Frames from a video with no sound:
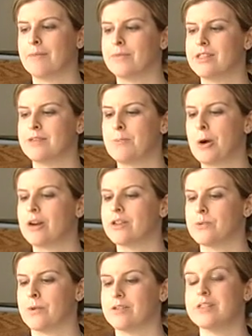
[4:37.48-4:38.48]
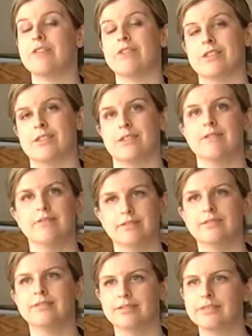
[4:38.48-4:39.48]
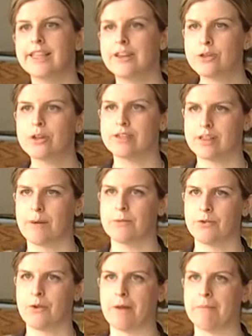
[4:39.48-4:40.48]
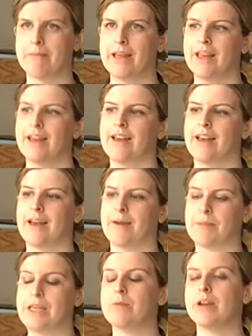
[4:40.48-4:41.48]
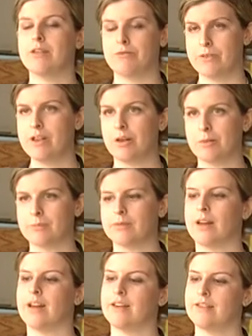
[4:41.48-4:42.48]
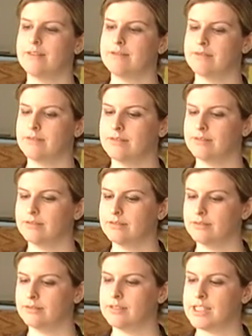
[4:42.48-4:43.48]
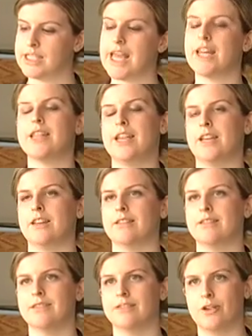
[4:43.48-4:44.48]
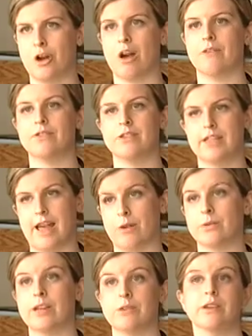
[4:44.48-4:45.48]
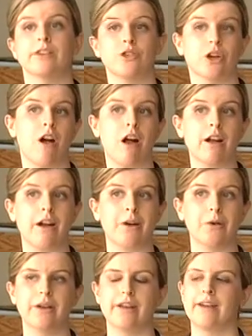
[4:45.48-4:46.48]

This in part is where Stephen's interest comes from. He made a film set in Goff's house outside Chicago.